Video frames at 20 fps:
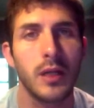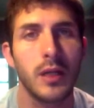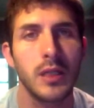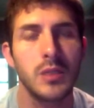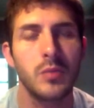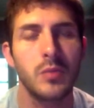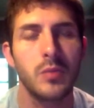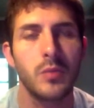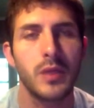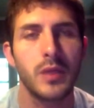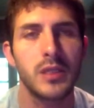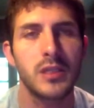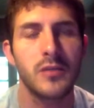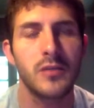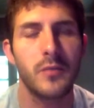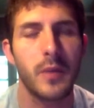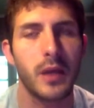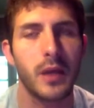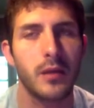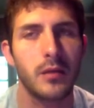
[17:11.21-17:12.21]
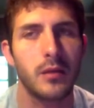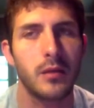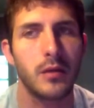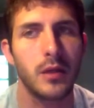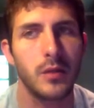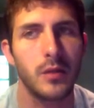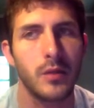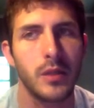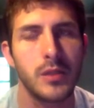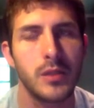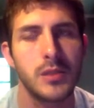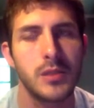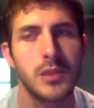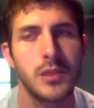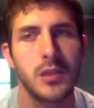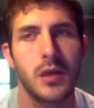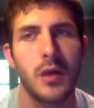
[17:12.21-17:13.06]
I need to put my stuff back in there anyways.